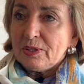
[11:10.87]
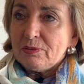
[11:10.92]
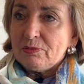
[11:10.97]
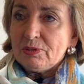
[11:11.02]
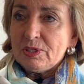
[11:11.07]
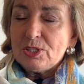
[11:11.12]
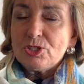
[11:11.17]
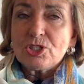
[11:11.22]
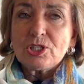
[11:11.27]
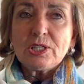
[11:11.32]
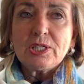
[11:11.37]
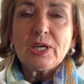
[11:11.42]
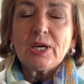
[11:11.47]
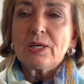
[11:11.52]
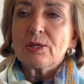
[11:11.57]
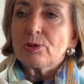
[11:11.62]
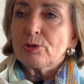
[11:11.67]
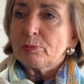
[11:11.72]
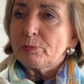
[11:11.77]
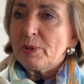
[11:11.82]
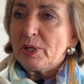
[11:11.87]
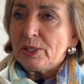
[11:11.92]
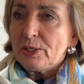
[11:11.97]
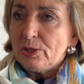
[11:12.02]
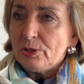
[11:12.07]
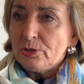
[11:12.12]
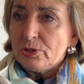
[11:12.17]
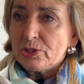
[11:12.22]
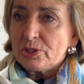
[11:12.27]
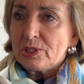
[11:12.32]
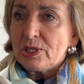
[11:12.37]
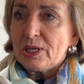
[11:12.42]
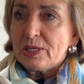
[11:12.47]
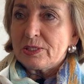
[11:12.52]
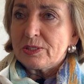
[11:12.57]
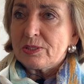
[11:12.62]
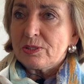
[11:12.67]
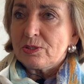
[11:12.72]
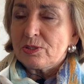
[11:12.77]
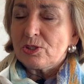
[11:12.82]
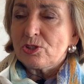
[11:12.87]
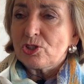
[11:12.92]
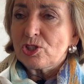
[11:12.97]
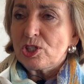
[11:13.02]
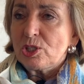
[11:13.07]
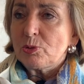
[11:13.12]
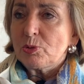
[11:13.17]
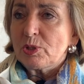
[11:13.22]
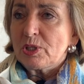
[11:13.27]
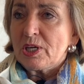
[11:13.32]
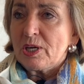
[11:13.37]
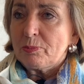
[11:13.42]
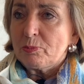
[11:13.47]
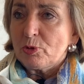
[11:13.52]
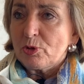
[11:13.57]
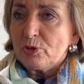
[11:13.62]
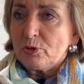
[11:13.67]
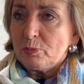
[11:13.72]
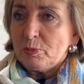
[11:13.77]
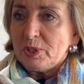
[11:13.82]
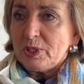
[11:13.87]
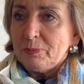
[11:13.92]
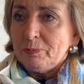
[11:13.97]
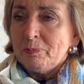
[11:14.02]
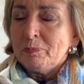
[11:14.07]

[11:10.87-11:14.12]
Eventually I got my learner's license and she would come with me.